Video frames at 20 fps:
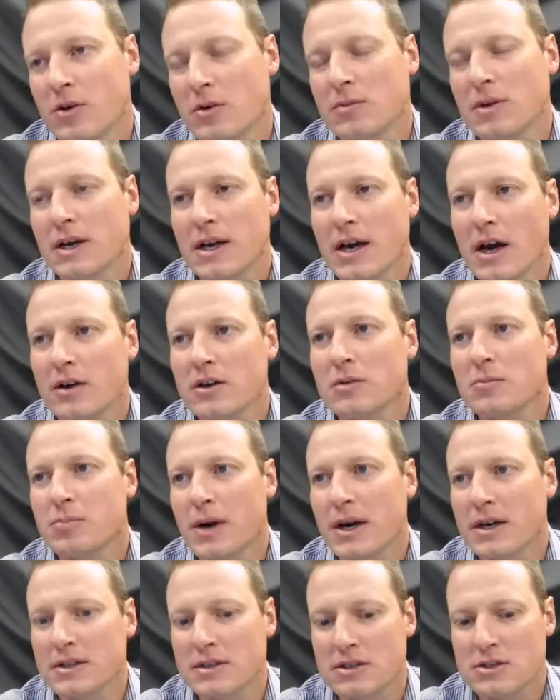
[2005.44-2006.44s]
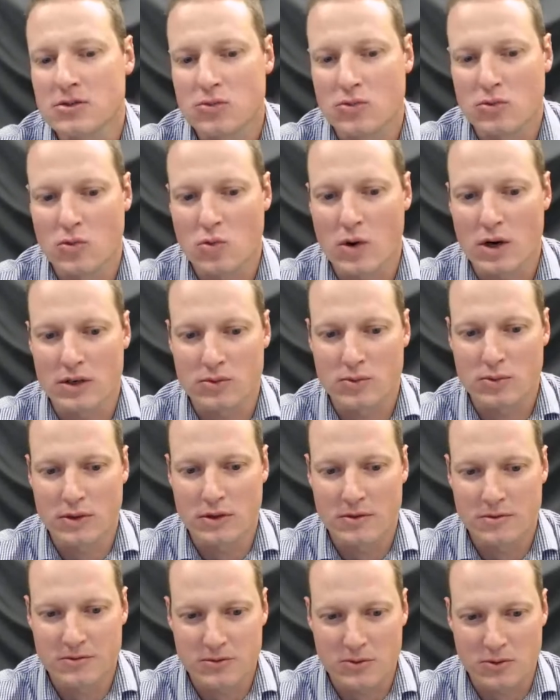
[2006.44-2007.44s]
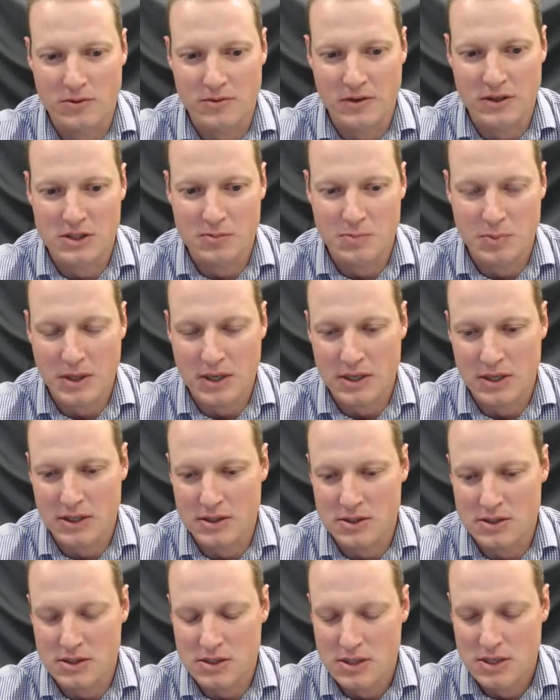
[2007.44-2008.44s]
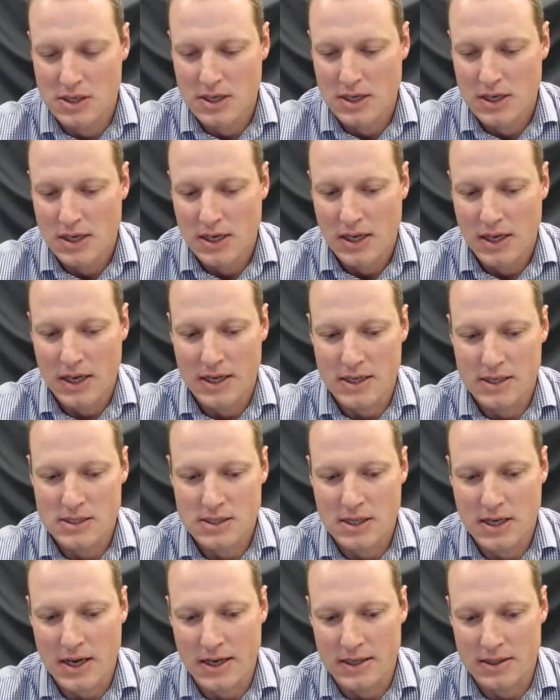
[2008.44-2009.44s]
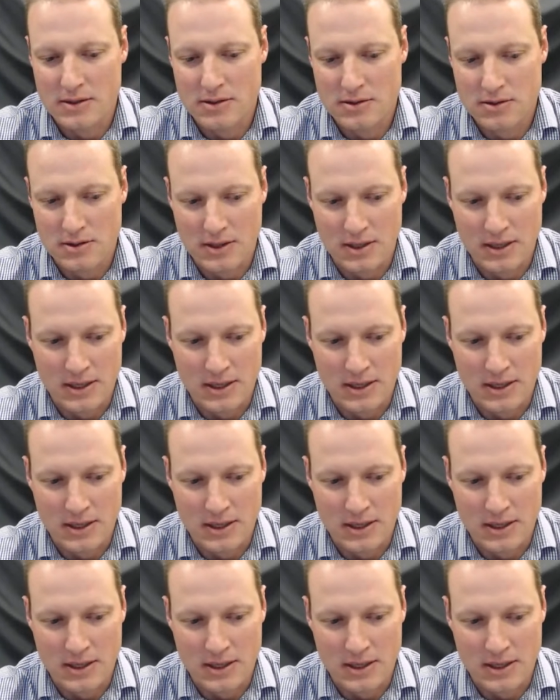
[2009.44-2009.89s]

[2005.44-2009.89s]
an accounting practice, what we've sort of experienced is that